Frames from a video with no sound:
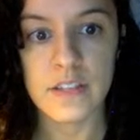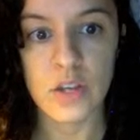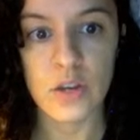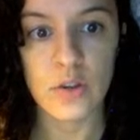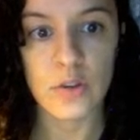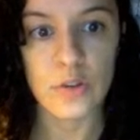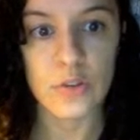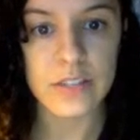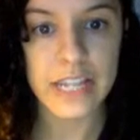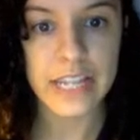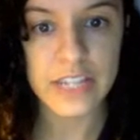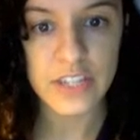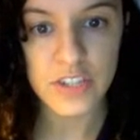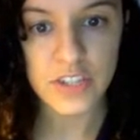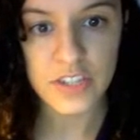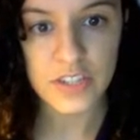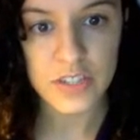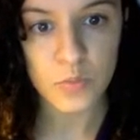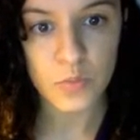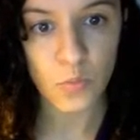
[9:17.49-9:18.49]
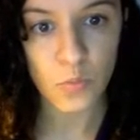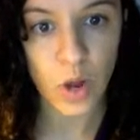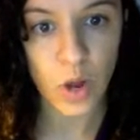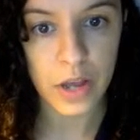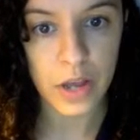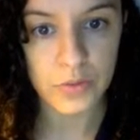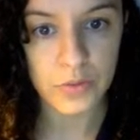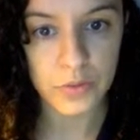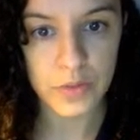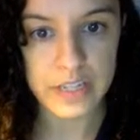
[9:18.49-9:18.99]
So let's
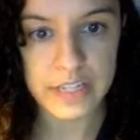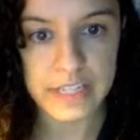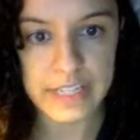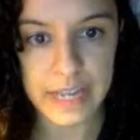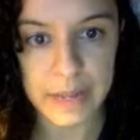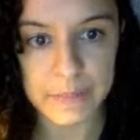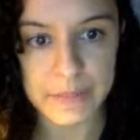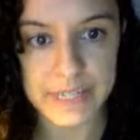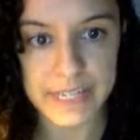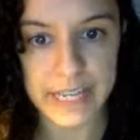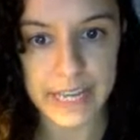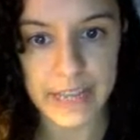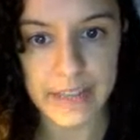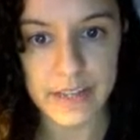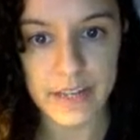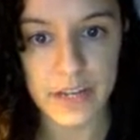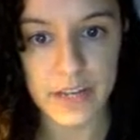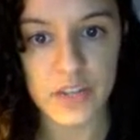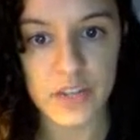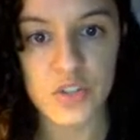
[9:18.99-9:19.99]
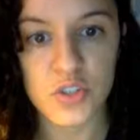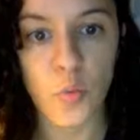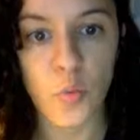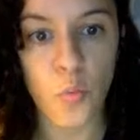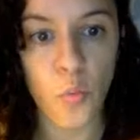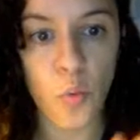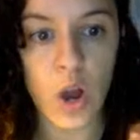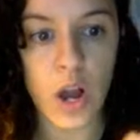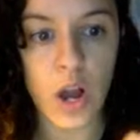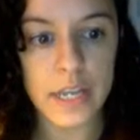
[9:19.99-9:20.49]
walk through the steps together. So
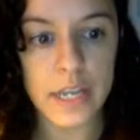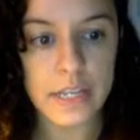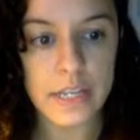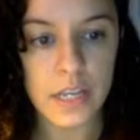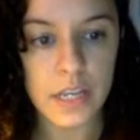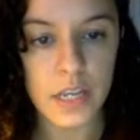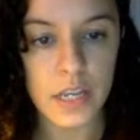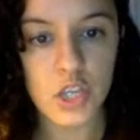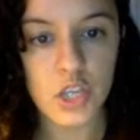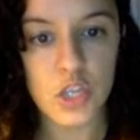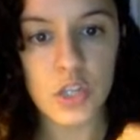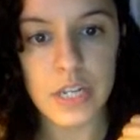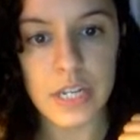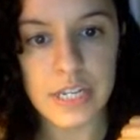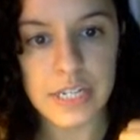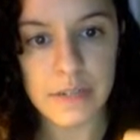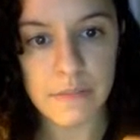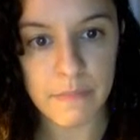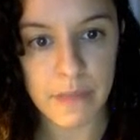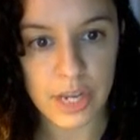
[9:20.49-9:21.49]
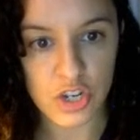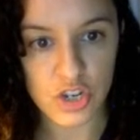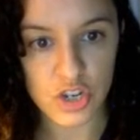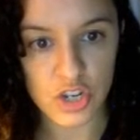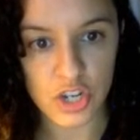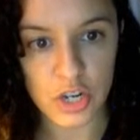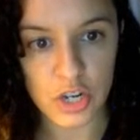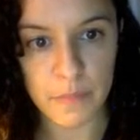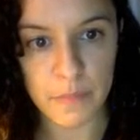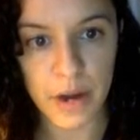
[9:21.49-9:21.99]
1, you need to make
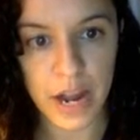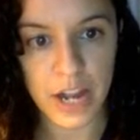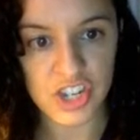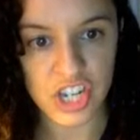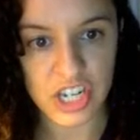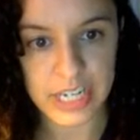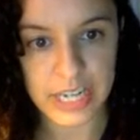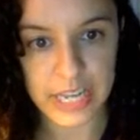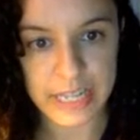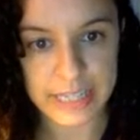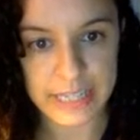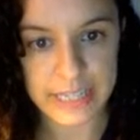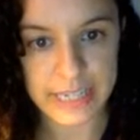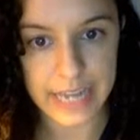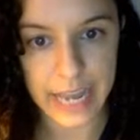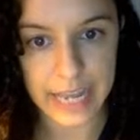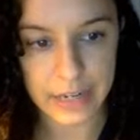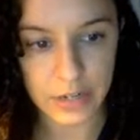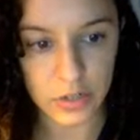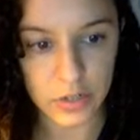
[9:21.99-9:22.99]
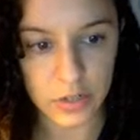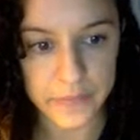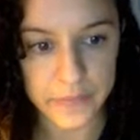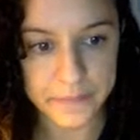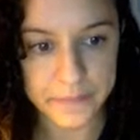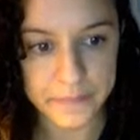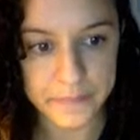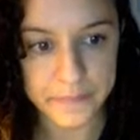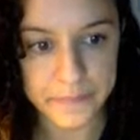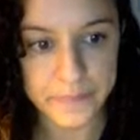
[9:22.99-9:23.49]
sure your project has a
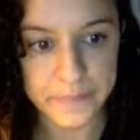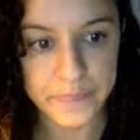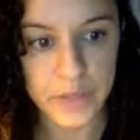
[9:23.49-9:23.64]
title.